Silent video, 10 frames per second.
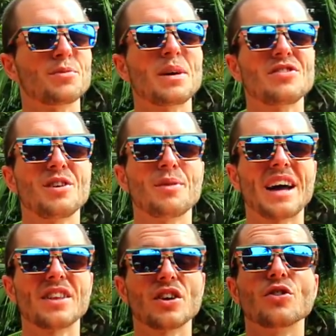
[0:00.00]
especially
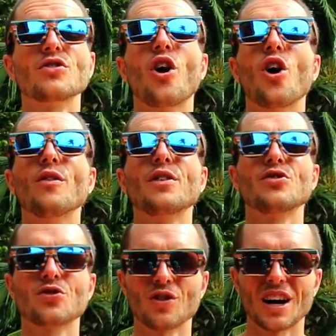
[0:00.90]
without the use of
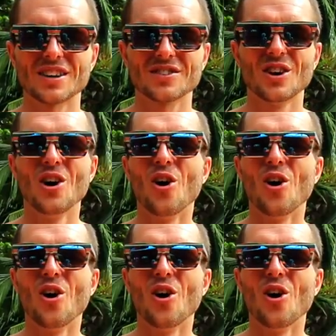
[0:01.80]
drugs